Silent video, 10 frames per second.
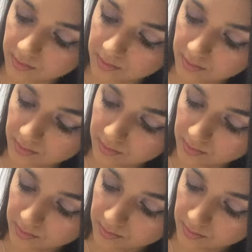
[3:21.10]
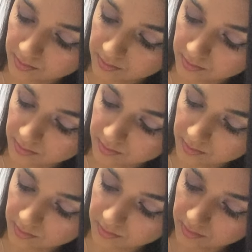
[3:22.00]

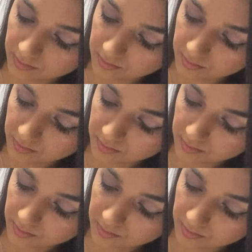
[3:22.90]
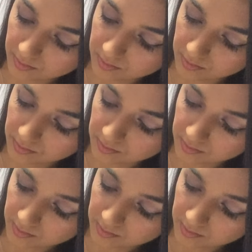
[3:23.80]
(no one is talking)